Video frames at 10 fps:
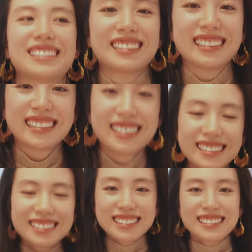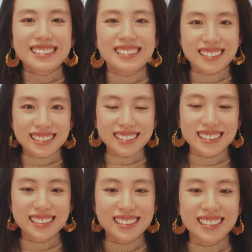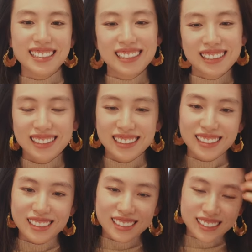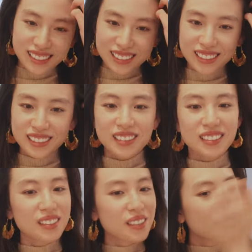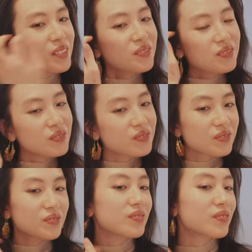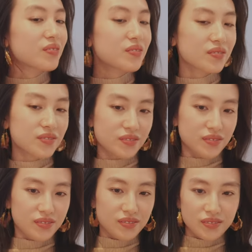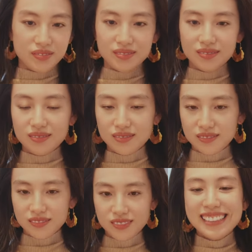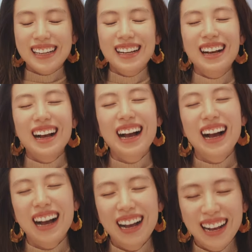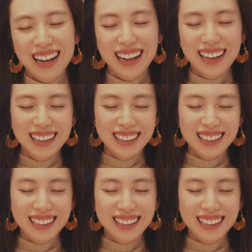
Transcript: (no one is talking)